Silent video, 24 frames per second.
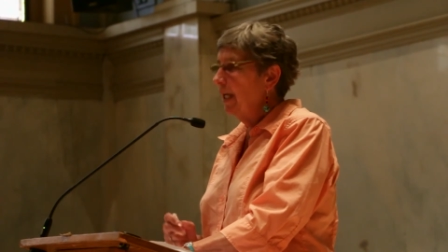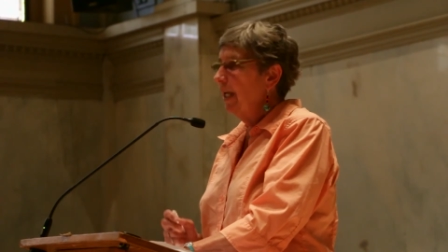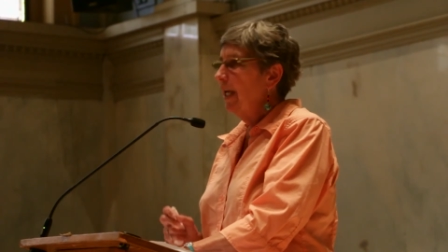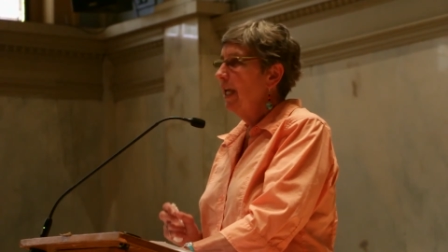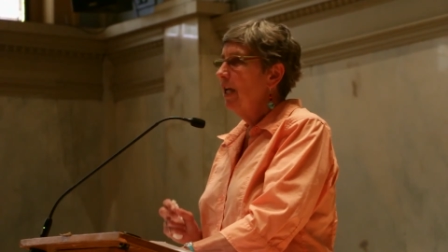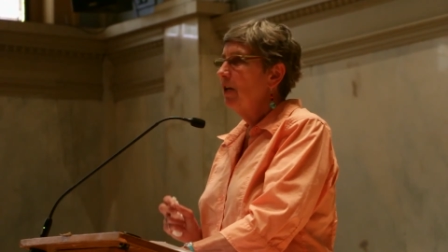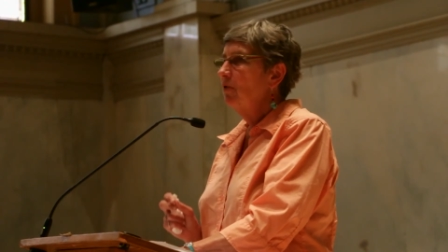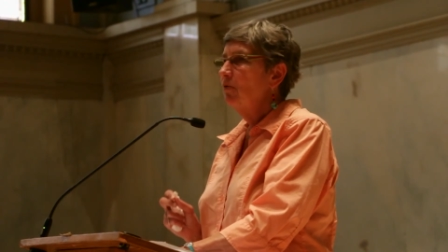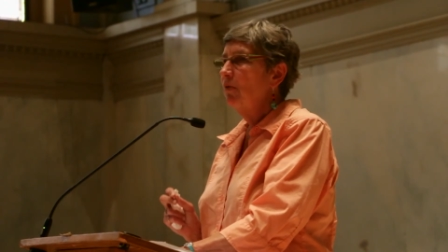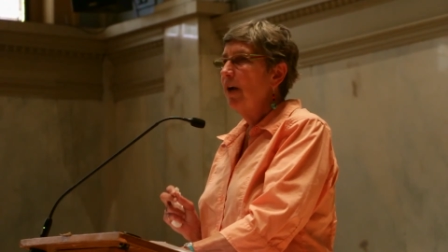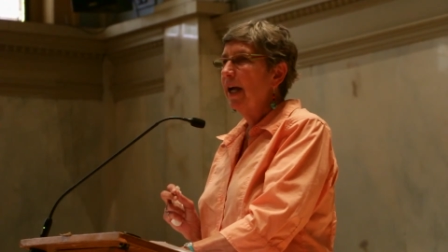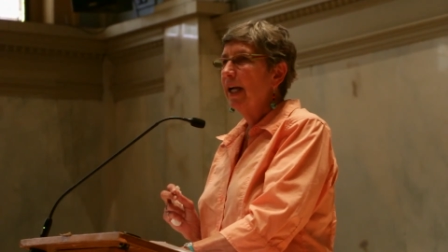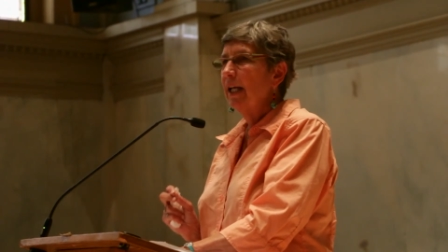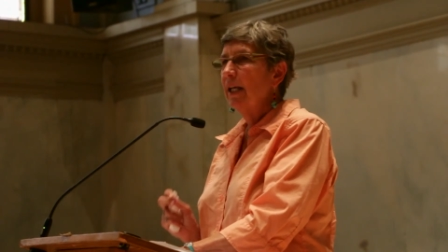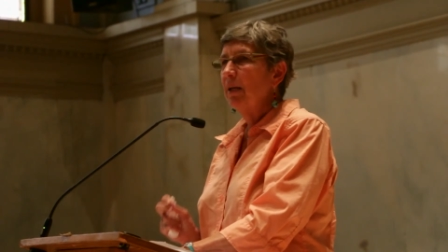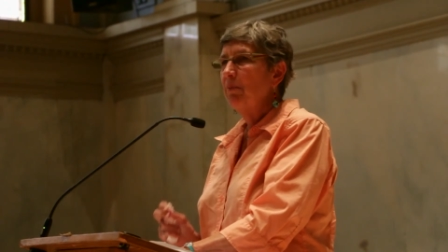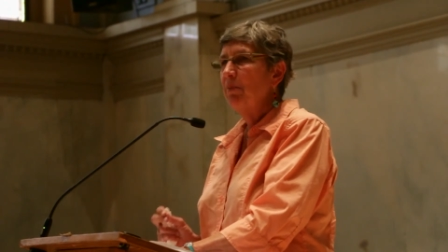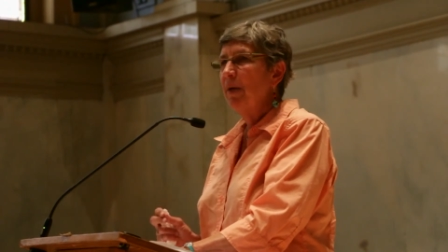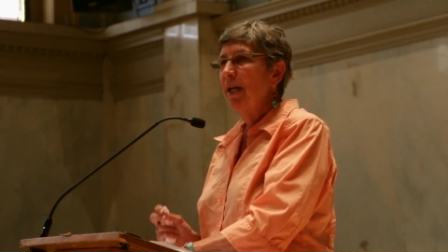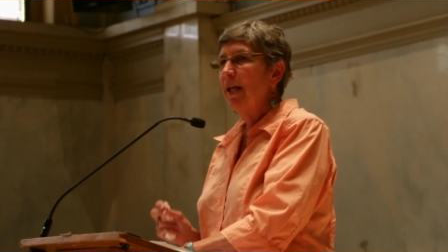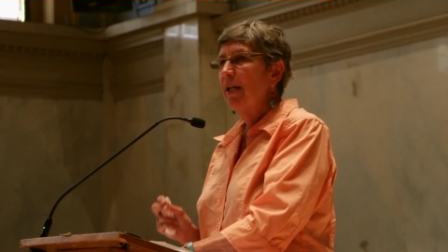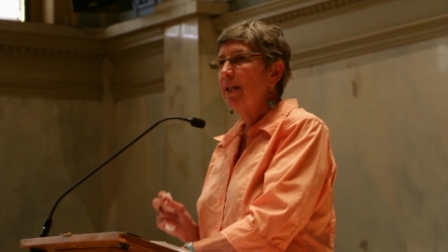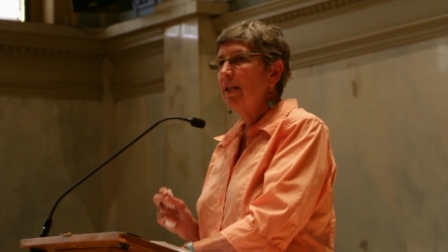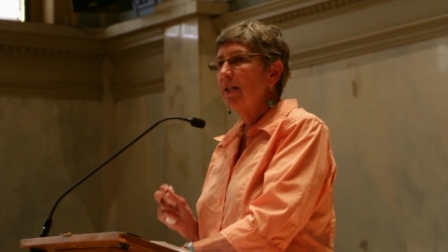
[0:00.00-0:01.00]
It
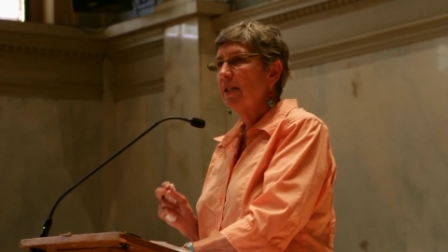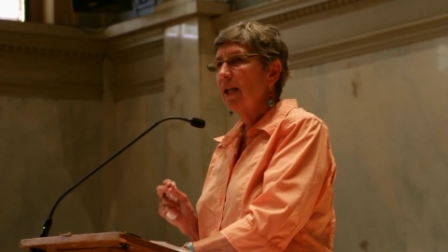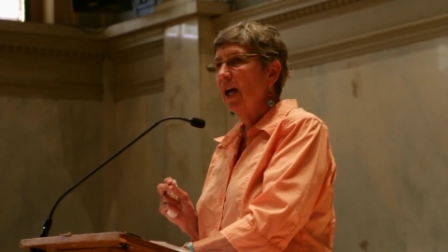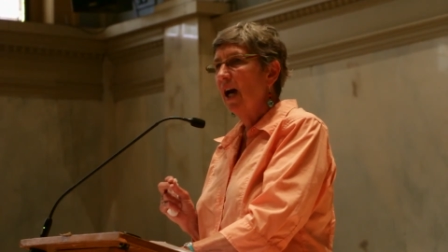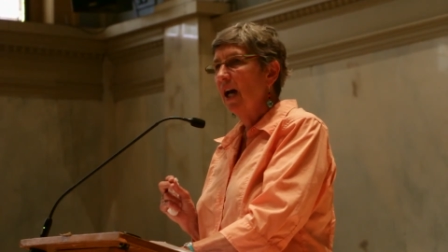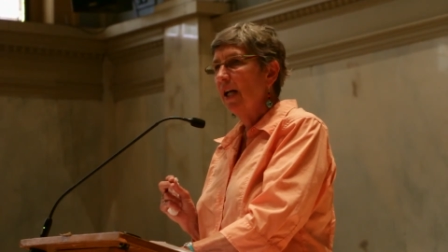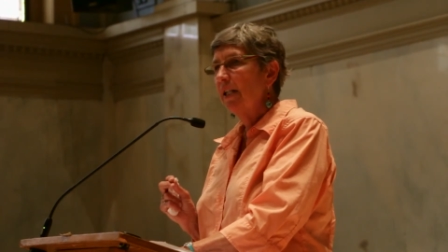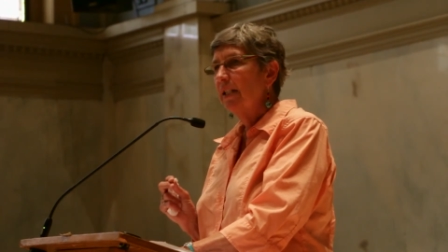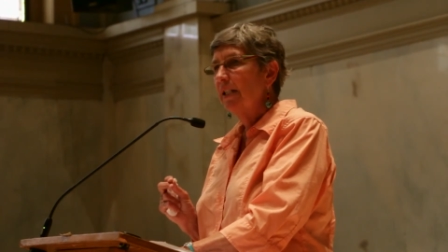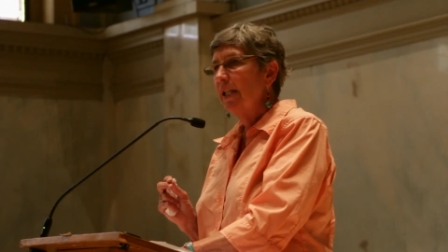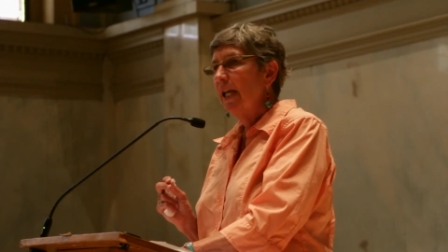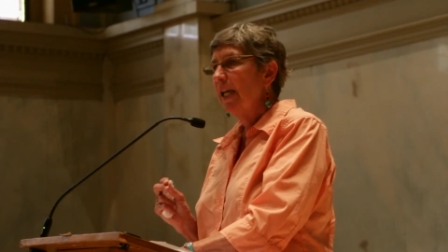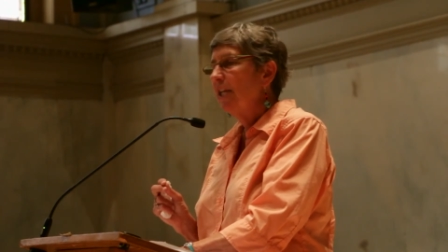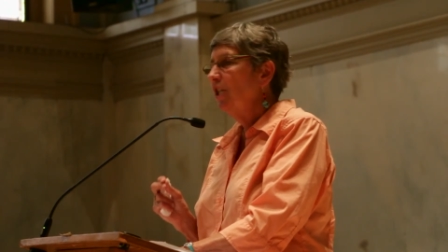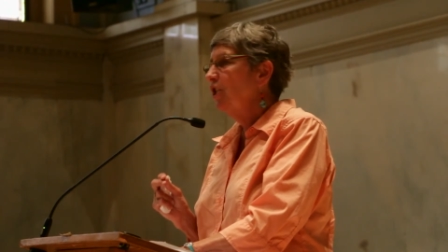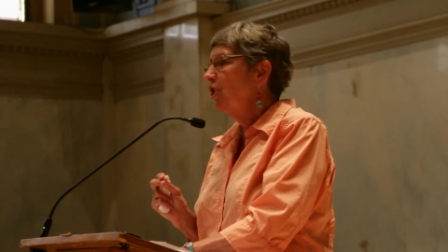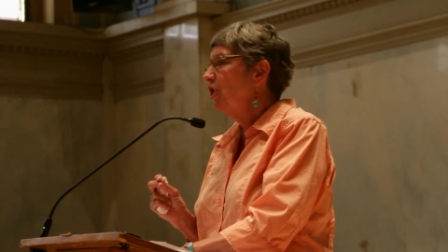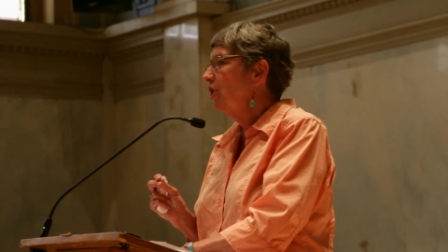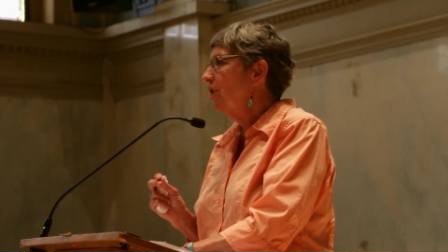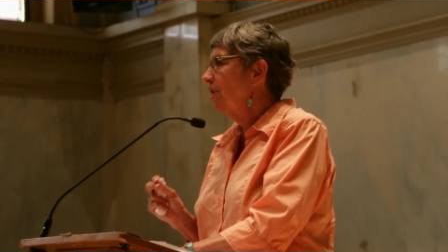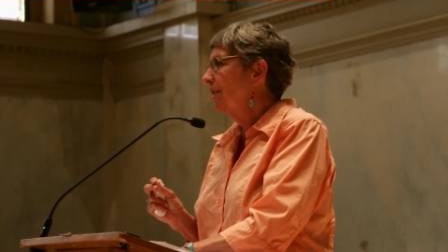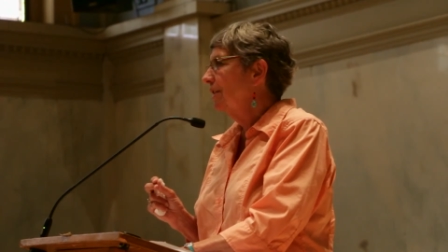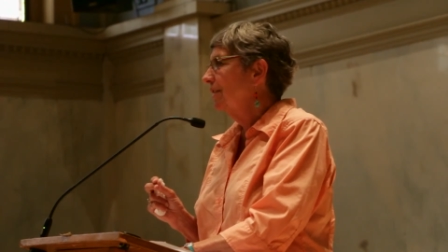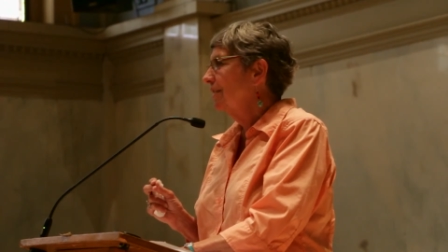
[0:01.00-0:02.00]
recommends
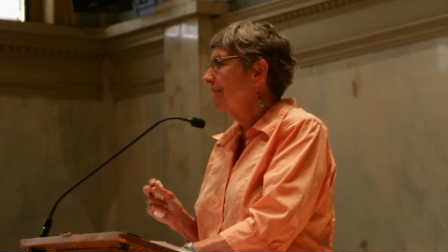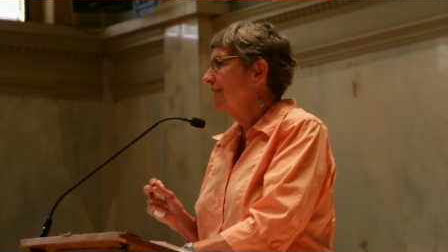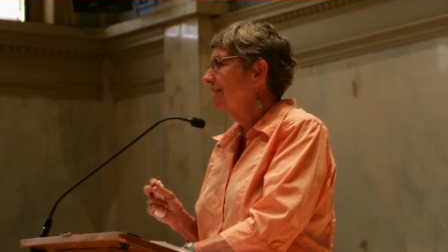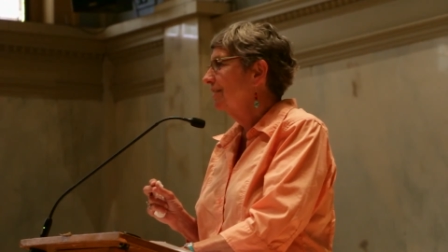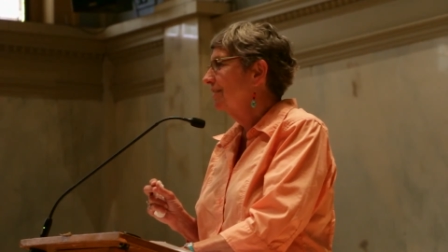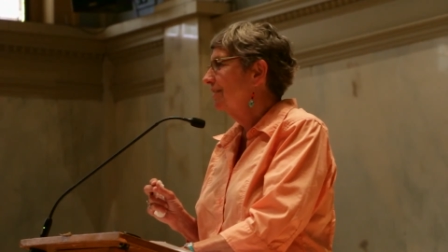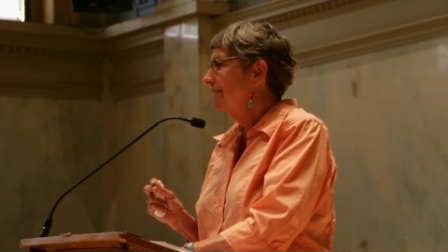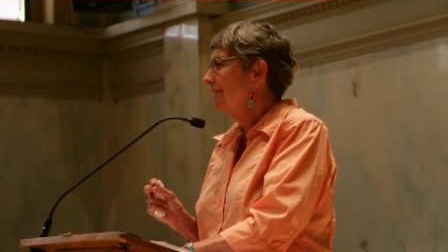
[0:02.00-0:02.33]
attention.